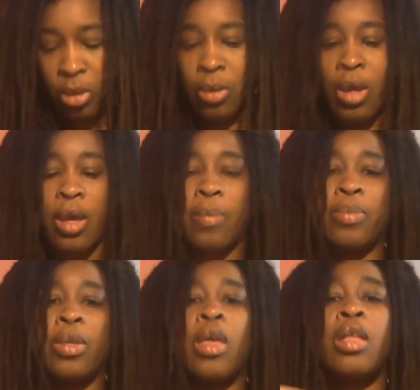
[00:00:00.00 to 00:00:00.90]
Okay.
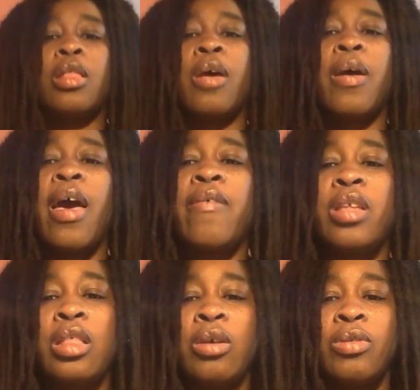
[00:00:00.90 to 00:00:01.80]
Now I have
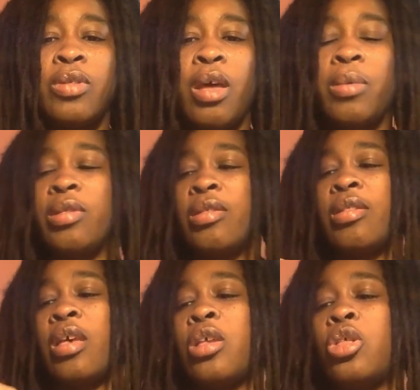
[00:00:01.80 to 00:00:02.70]
it in there, so that was a
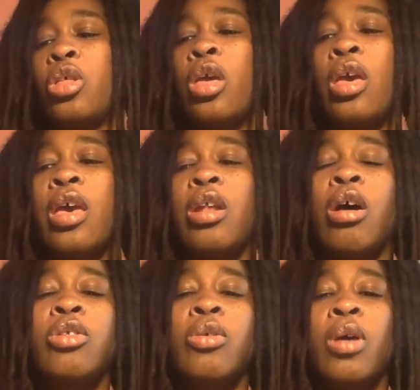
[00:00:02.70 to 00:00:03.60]
cinch. It
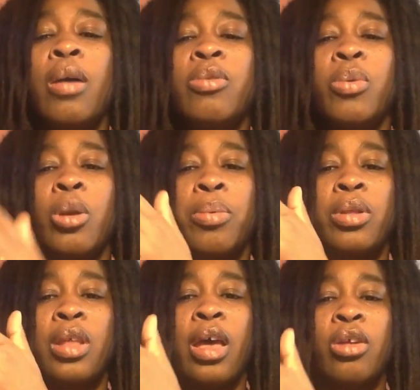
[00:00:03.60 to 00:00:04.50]
also comes with a
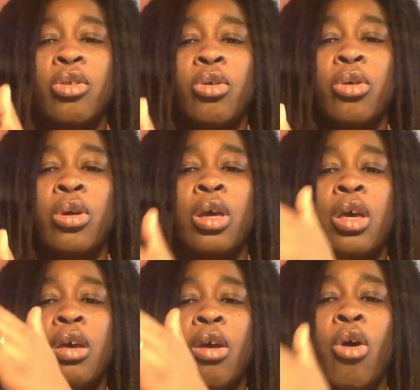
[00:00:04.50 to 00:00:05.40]
protector
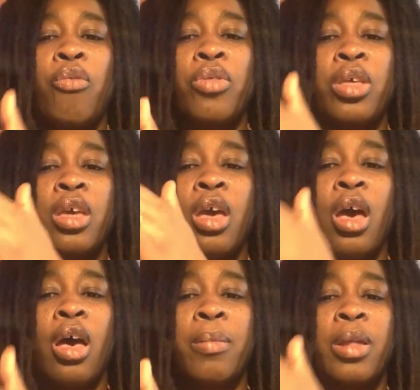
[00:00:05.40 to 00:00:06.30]
over the
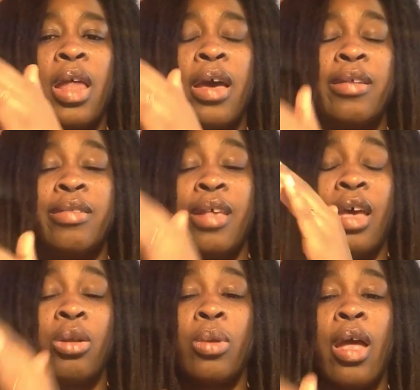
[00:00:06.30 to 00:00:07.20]
um, glass.
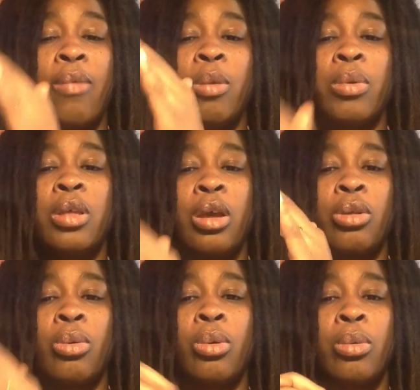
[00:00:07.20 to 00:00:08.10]
I don't have the
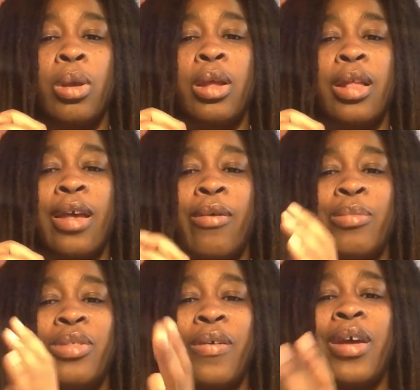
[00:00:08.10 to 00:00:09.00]
protector on right now.
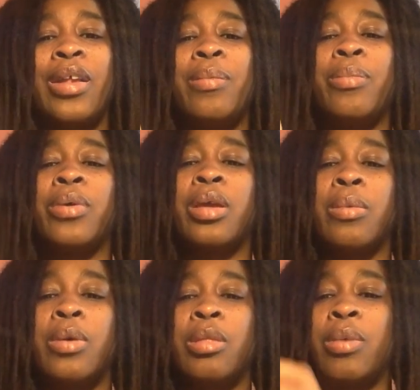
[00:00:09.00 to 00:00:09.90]
I'm sorry I didn't bring
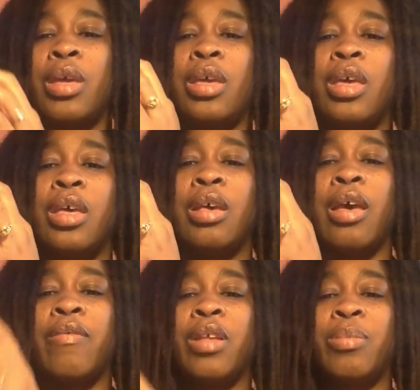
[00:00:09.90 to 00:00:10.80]
it with me.
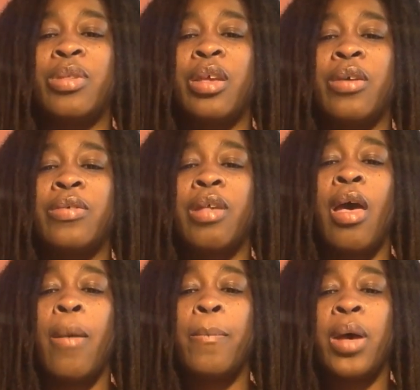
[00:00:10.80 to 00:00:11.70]
I have it upstairs.
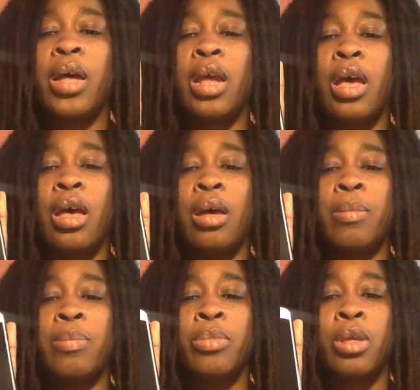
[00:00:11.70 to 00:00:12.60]
But um,